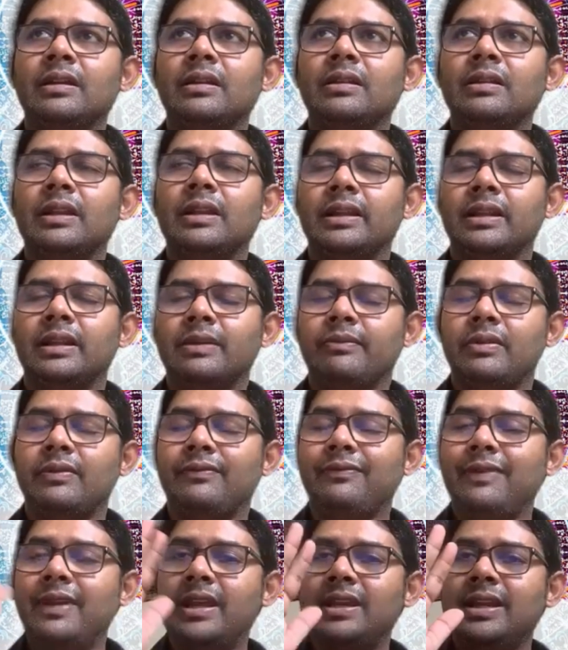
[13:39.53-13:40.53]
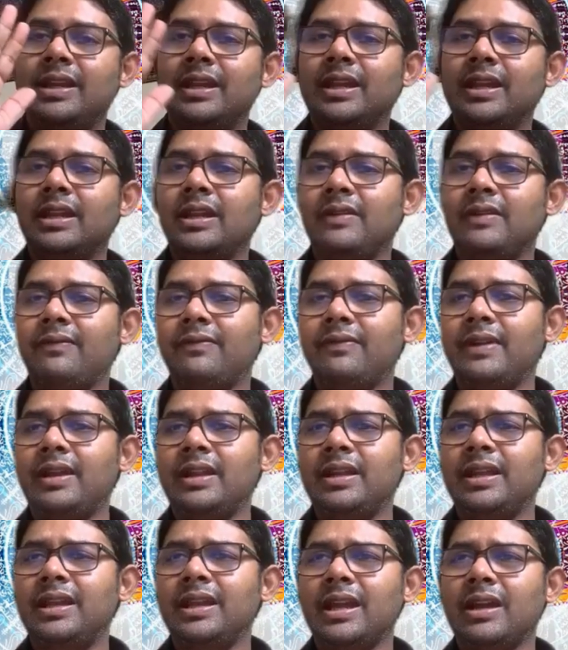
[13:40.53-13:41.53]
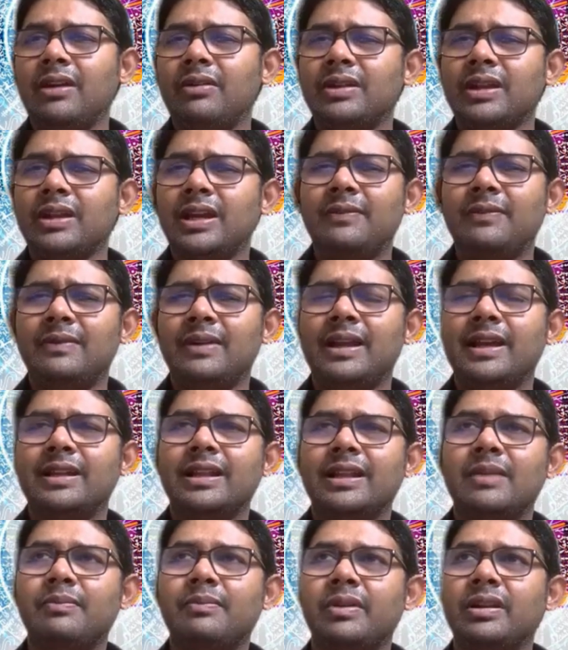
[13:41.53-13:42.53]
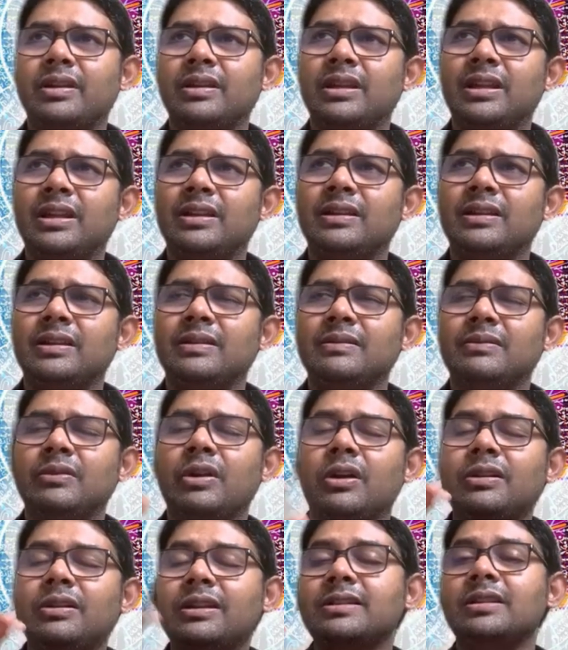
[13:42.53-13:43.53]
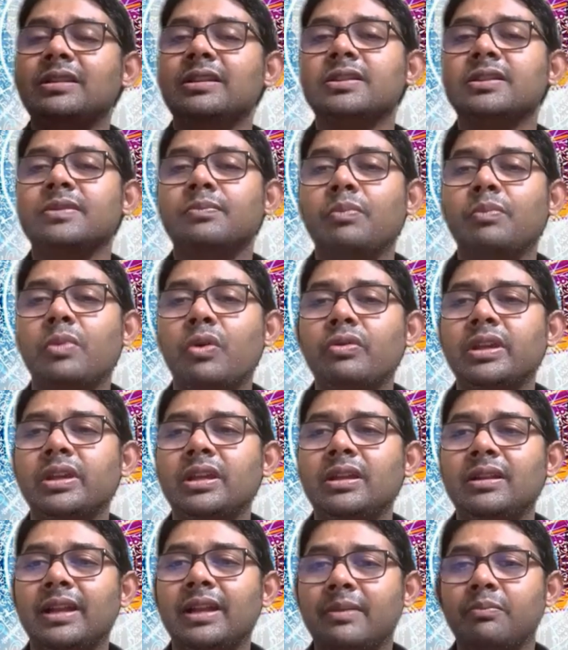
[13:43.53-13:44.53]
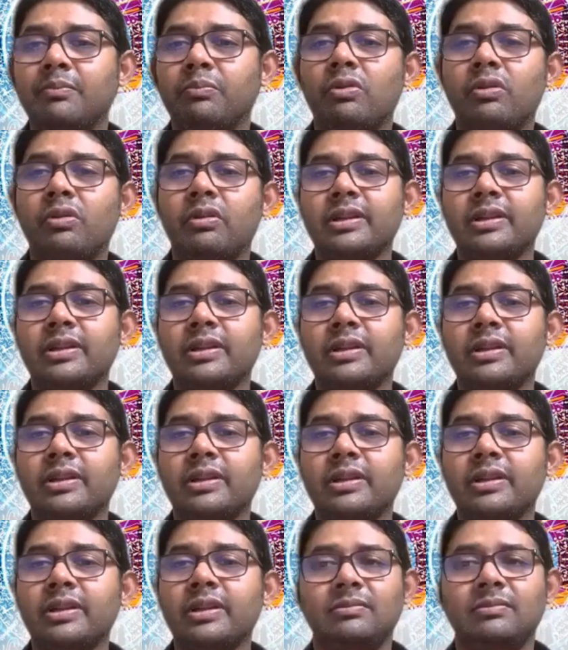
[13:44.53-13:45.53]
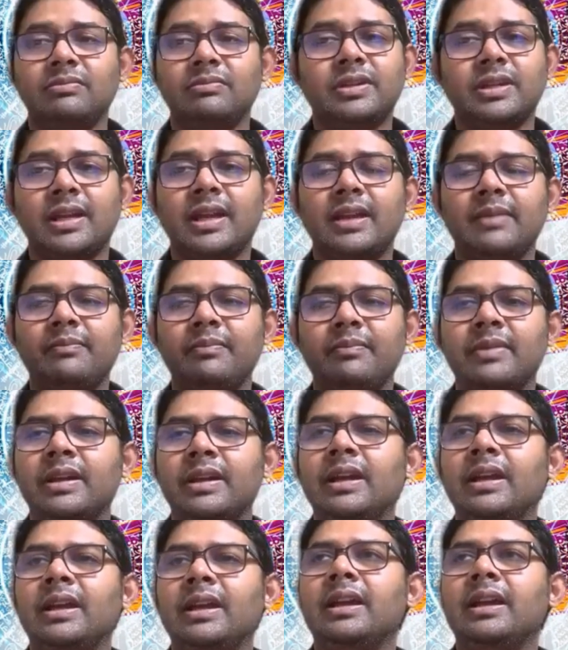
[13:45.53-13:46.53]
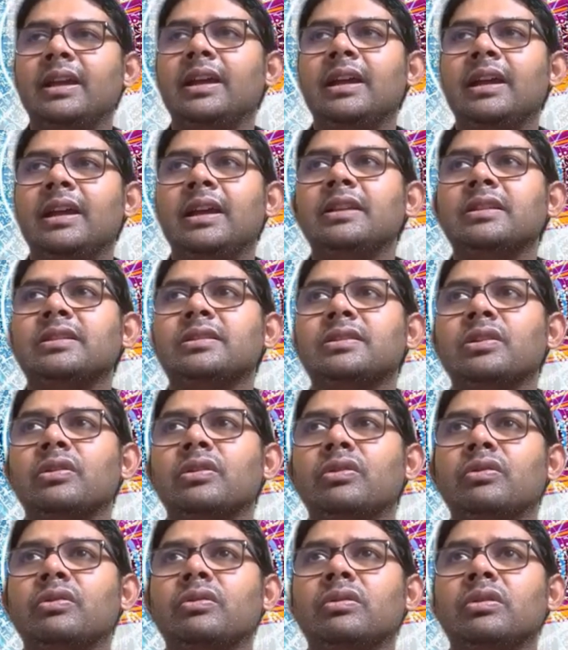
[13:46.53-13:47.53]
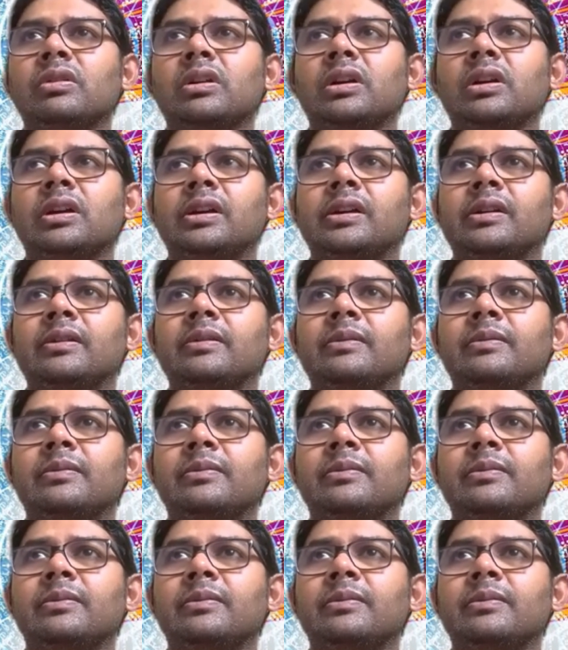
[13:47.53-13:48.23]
like they were fading in and fading out, kind of like that, but in a not necessarily smoky, like particle type. So